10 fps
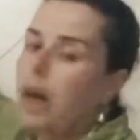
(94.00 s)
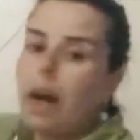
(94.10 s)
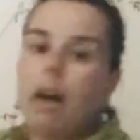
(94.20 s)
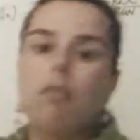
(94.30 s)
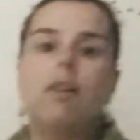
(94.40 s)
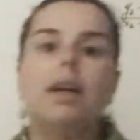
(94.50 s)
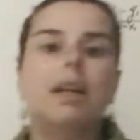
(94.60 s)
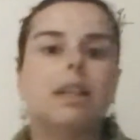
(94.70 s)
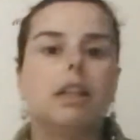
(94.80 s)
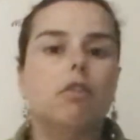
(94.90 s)
have
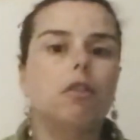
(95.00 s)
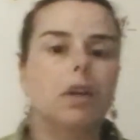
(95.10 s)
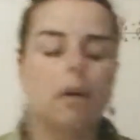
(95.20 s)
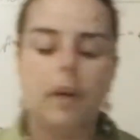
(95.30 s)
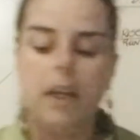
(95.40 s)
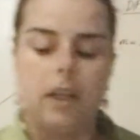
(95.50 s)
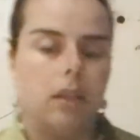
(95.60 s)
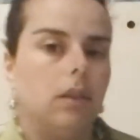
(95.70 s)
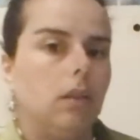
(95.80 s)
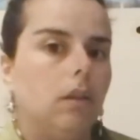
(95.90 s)
a different gradient.